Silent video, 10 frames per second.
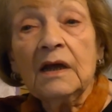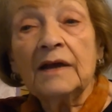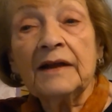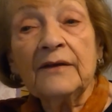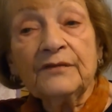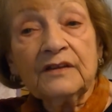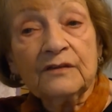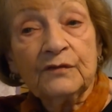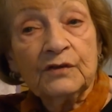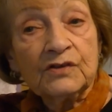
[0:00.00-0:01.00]
And after
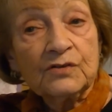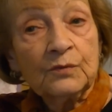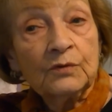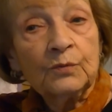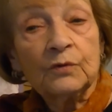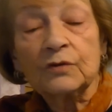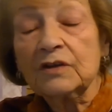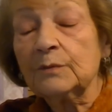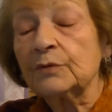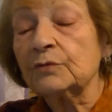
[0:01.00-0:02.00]
the First World War,
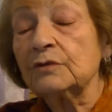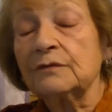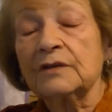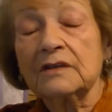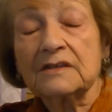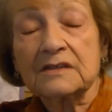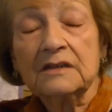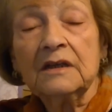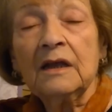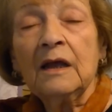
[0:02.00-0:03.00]
he brought over his
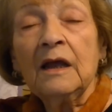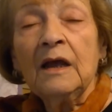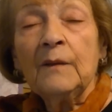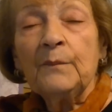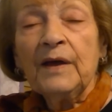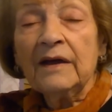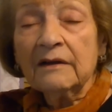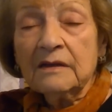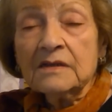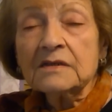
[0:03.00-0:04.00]

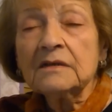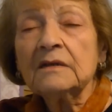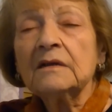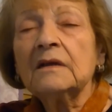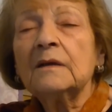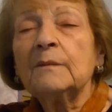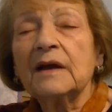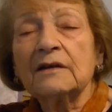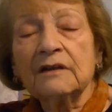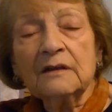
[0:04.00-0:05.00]
parents,
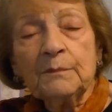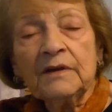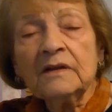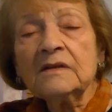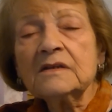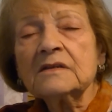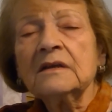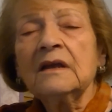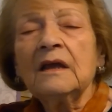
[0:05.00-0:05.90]
my grandparents,